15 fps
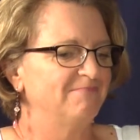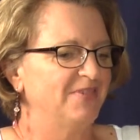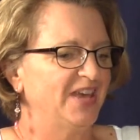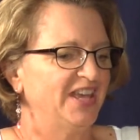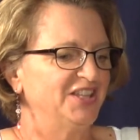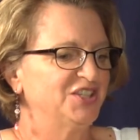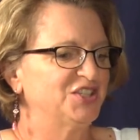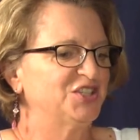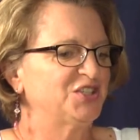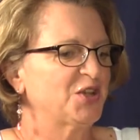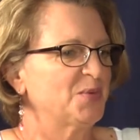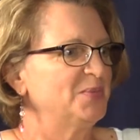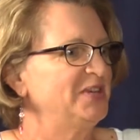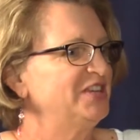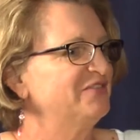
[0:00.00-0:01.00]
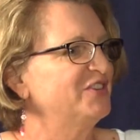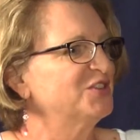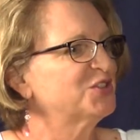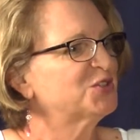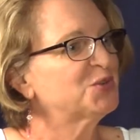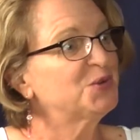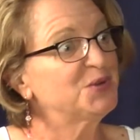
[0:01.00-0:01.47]
And so many of our
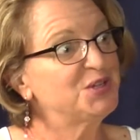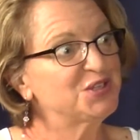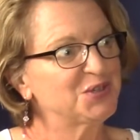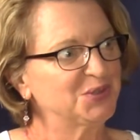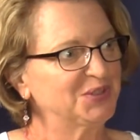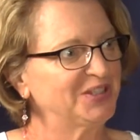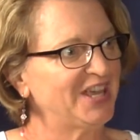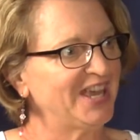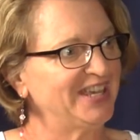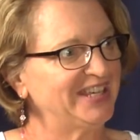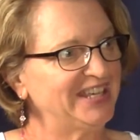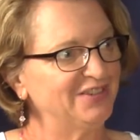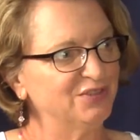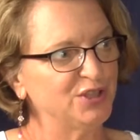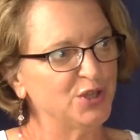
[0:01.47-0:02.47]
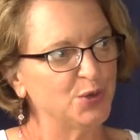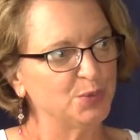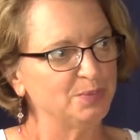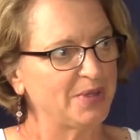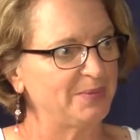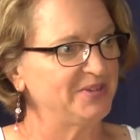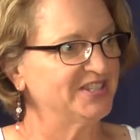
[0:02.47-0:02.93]
stories are alike, even though
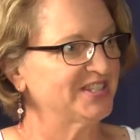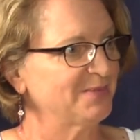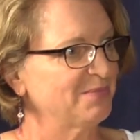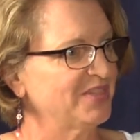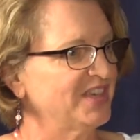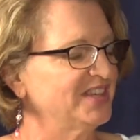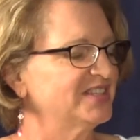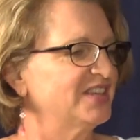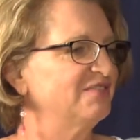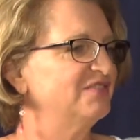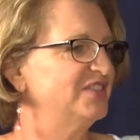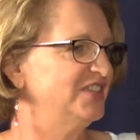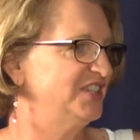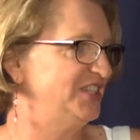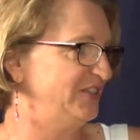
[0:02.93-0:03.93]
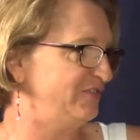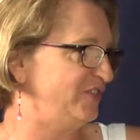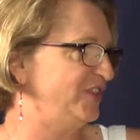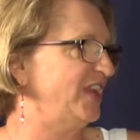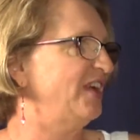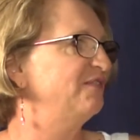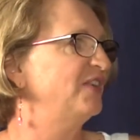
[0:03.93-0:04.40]
maybe some things
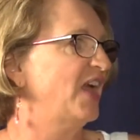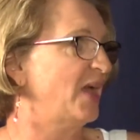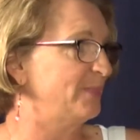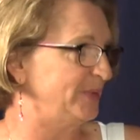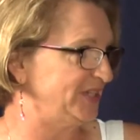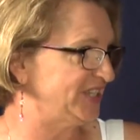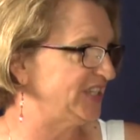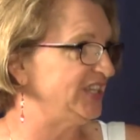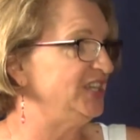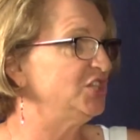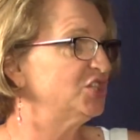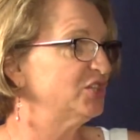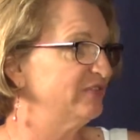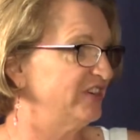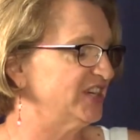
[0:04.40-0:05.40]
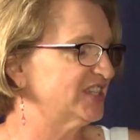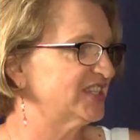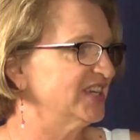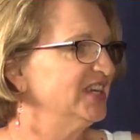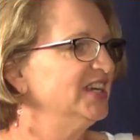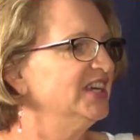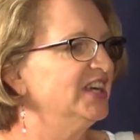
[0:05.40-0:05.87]
have happened to each of us.
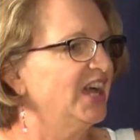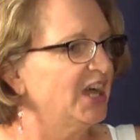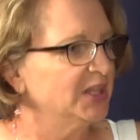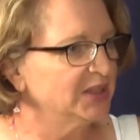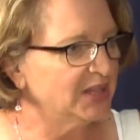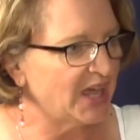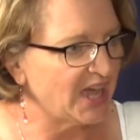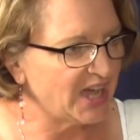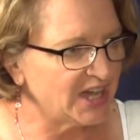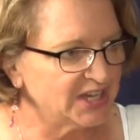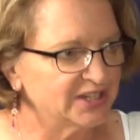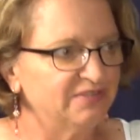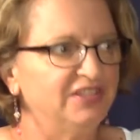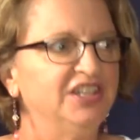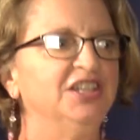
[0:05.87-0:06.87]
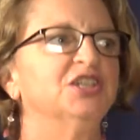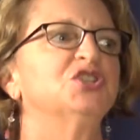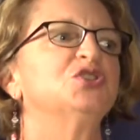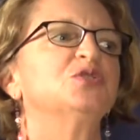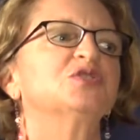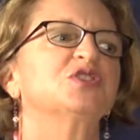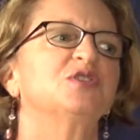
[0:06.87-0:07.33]
A lot of the
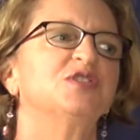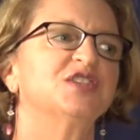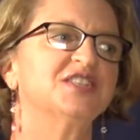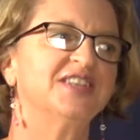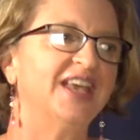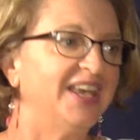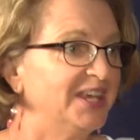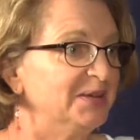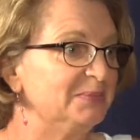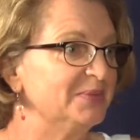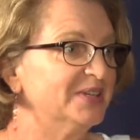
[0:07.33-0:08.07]
issues are the same.